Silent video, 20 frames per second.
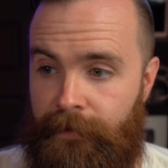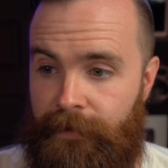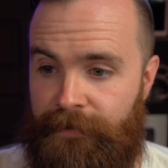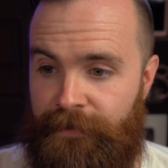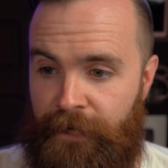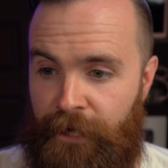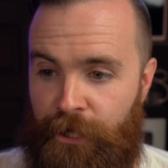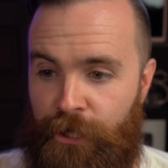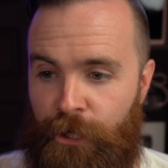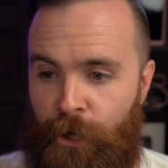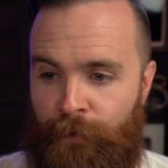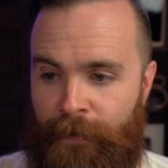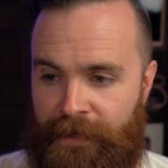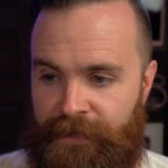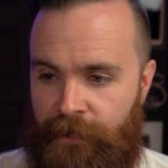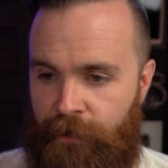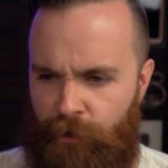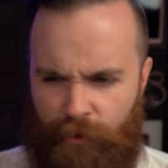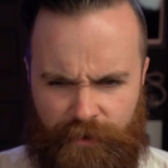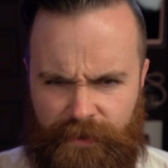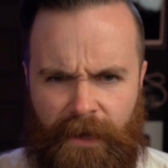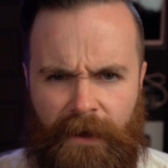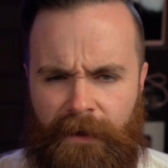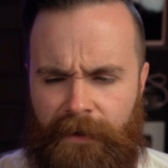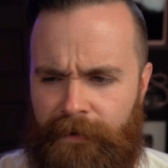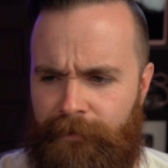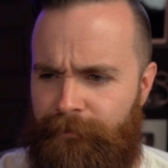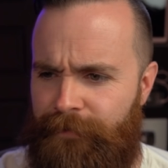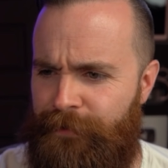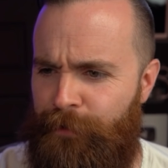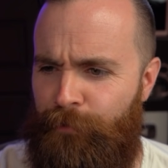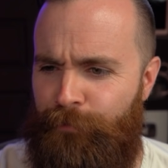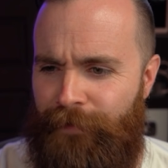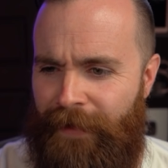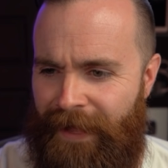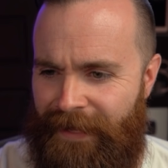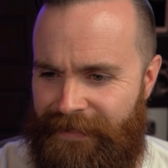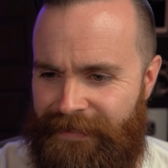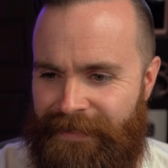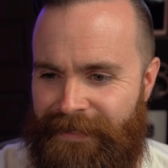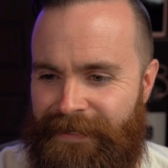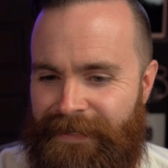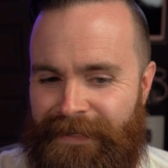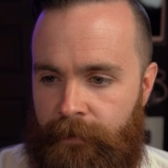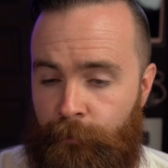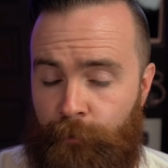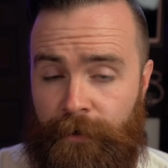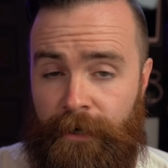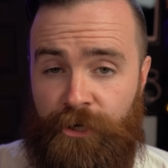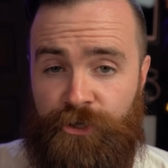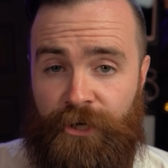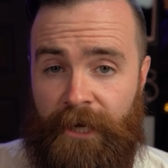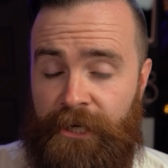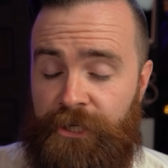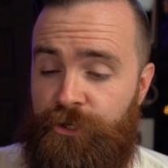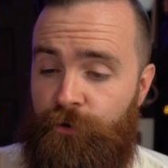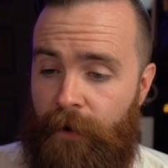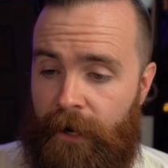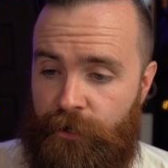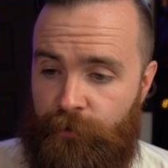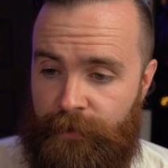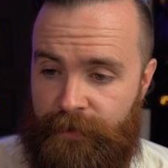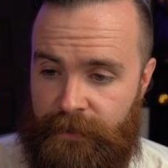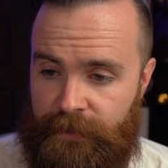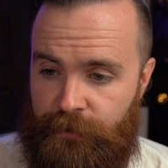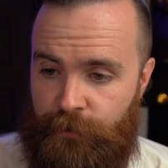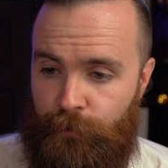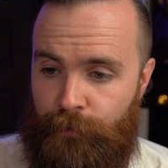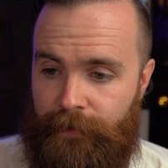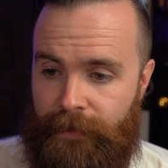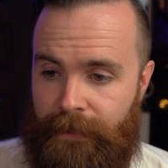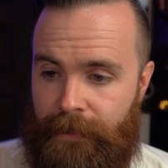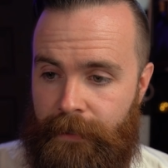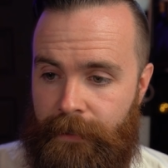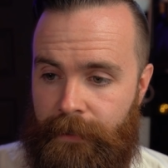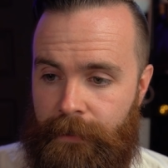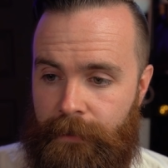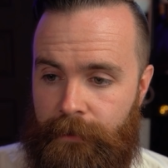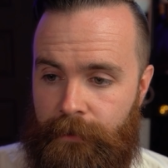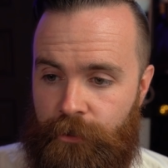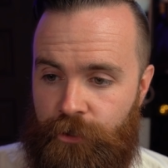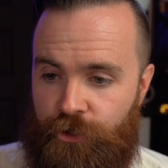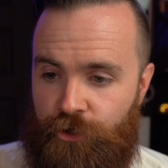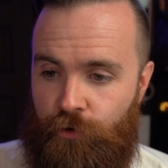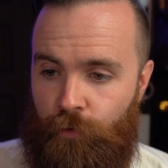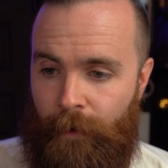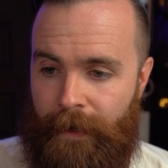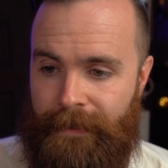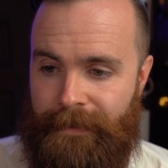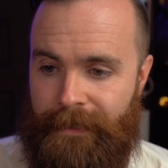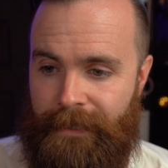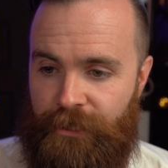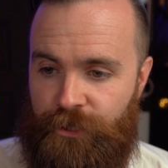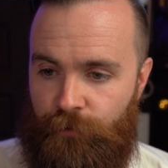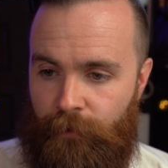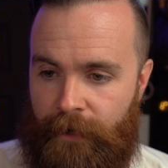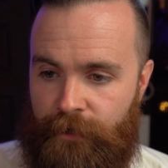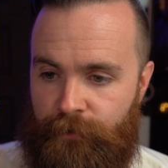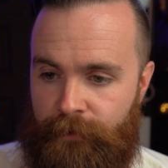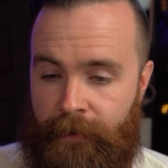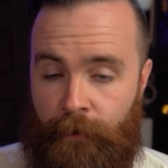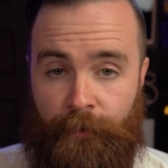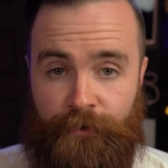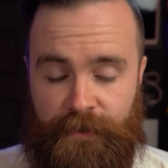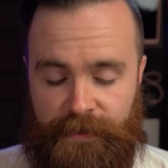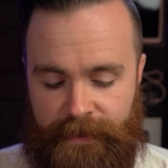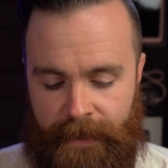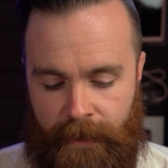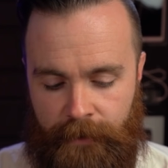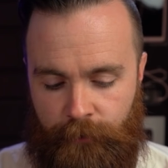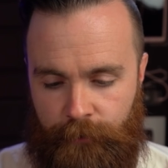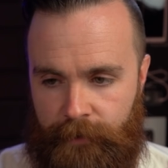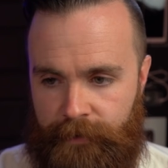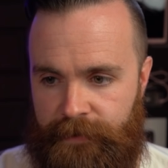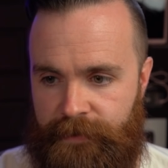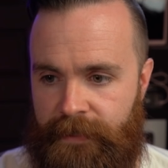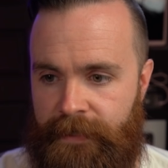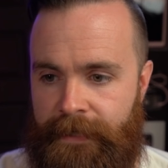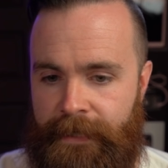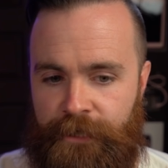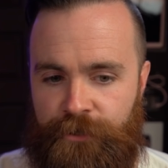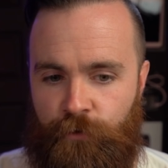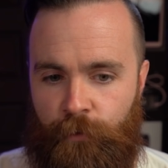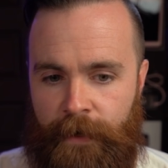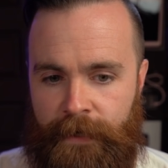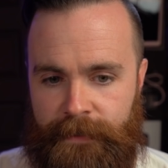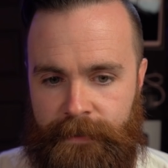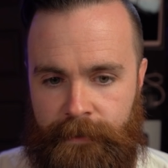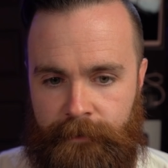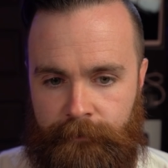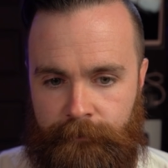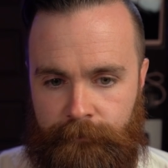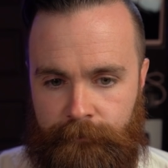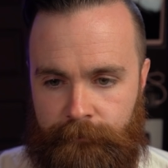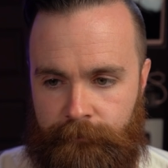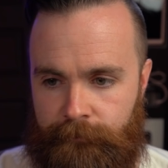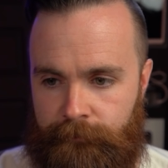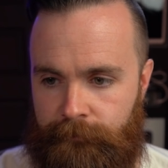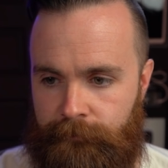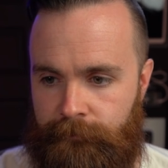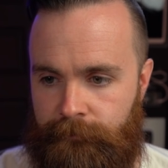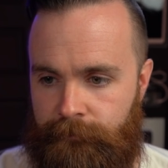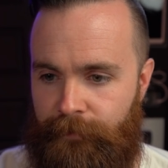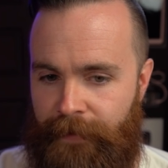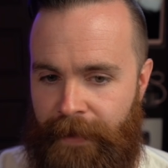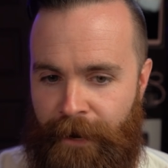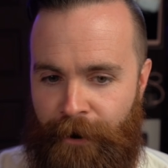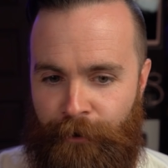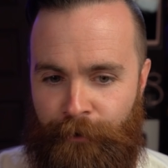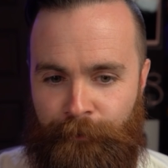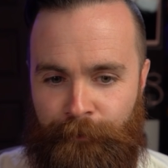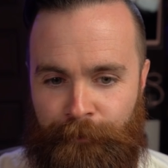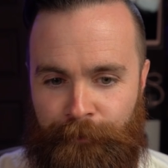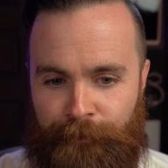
It's gonna clone that sucker. Done, so fast. Then we're gonna change directories into the twint directory that we just downloaded, cd twint. There.